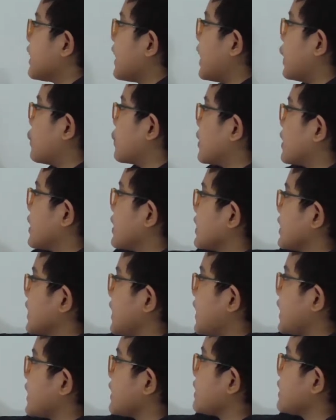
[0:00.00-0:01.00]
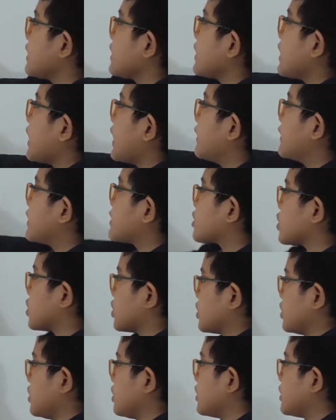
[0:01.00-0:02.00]
our line and the
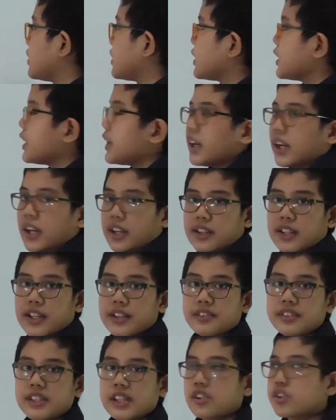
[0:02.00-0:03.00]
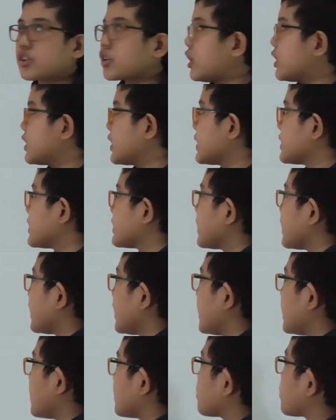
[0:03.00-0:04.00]
circle. And let's just call it
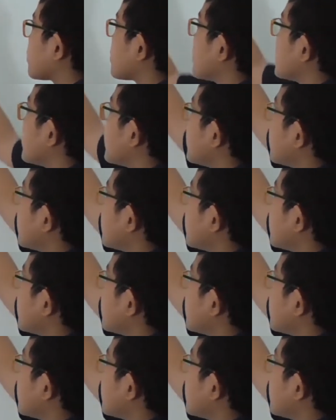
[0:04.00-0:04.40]
as